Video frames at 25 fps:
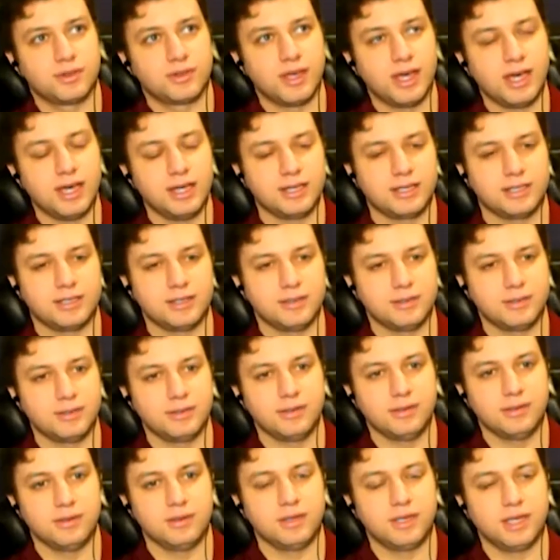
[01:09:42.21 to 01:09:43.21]
that
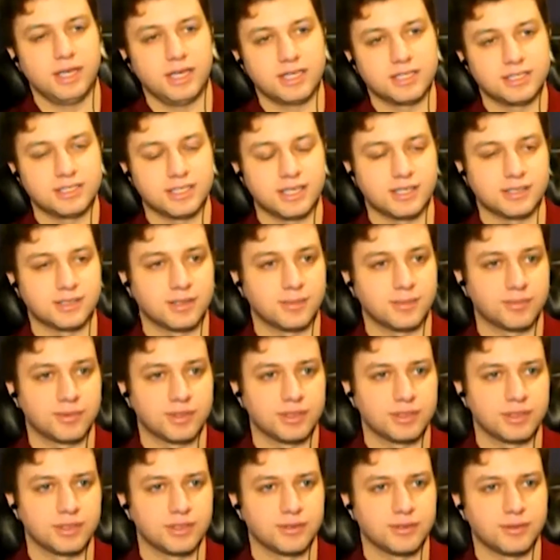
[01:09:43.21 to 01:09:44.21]
case has
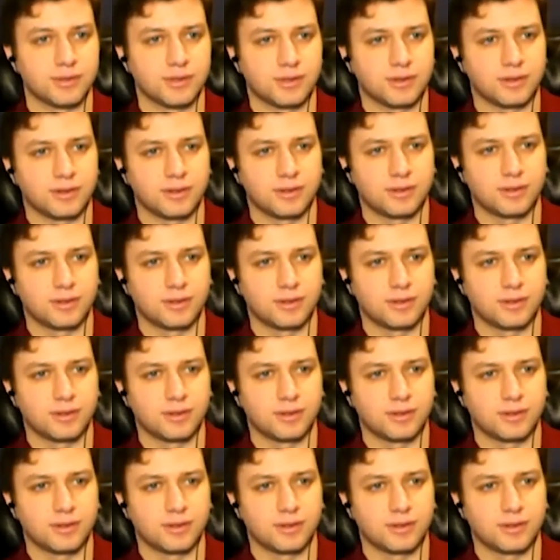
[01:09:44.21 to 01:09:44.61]
something to do with